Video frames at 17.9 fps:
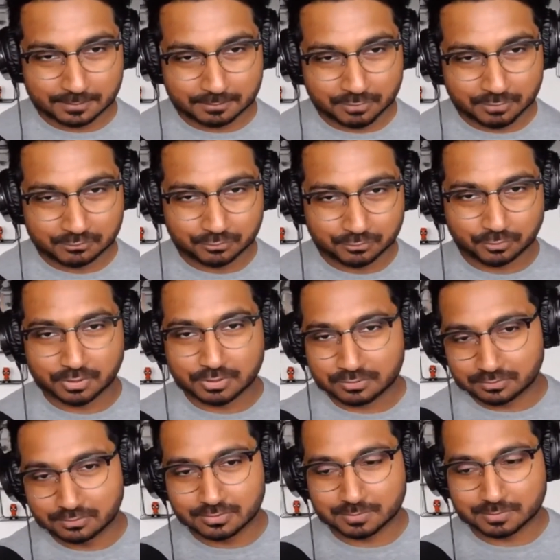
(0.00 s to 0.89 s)
Before I
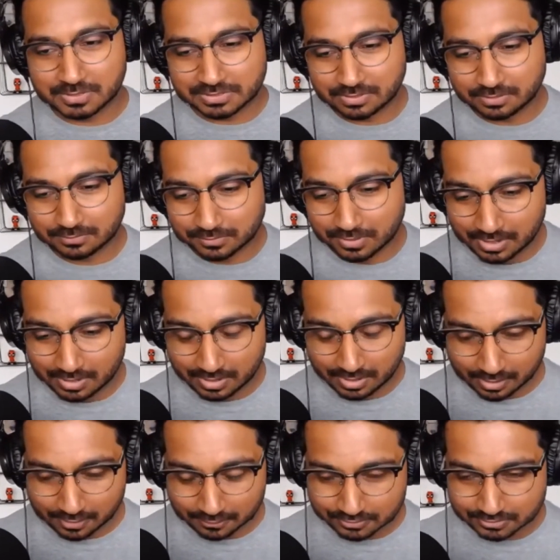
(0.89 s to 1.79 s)
introduce myself,
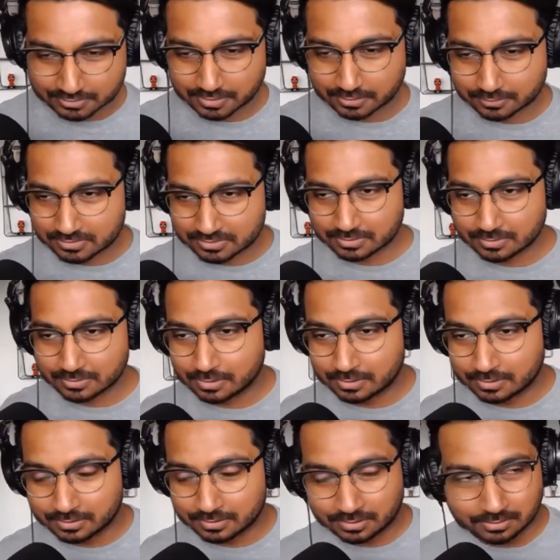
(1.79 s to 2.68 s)
I'd just like
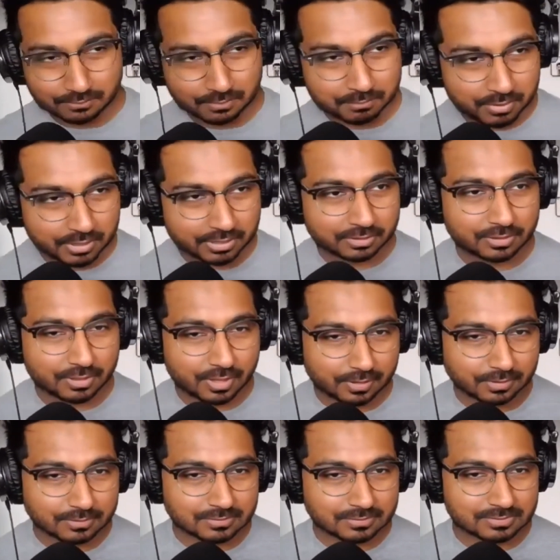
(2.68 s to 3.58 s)
to give a big
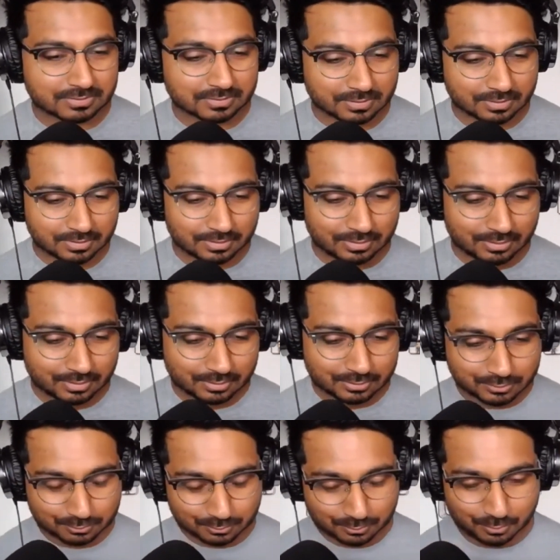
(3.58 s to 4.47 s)
thanks
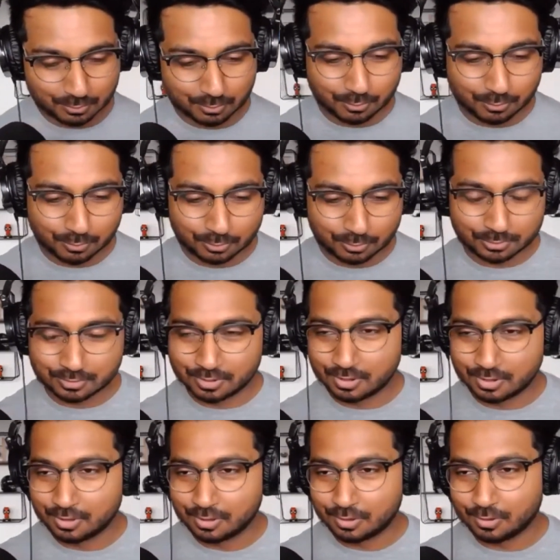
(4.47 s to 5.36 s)
to all
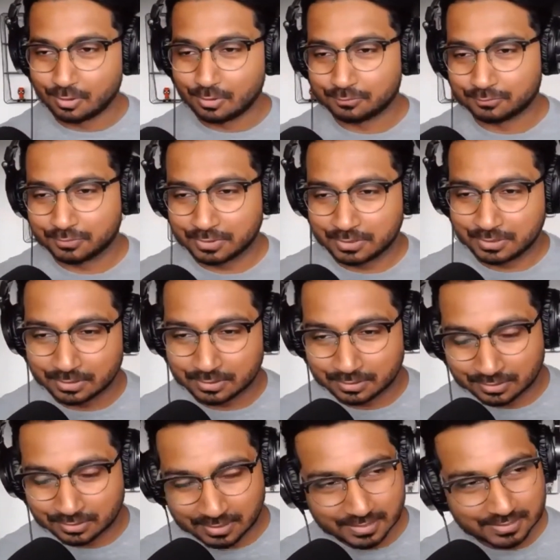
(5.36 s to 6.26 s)
of
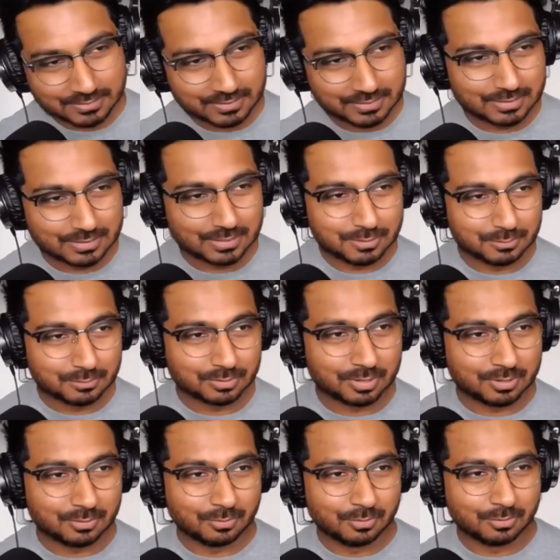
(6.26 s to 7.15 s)
the KCD
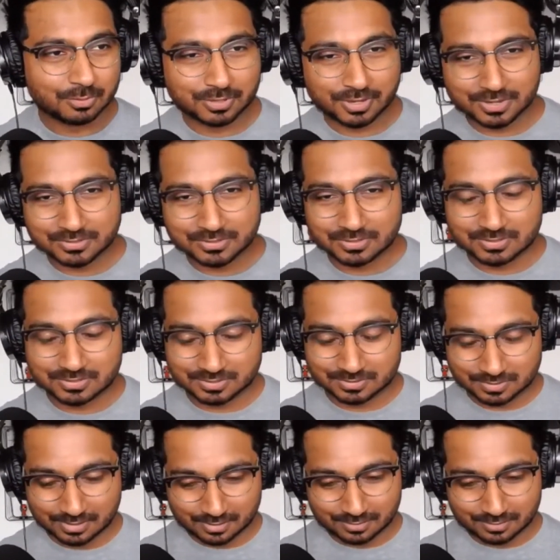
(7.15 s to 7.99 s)
UK organizers.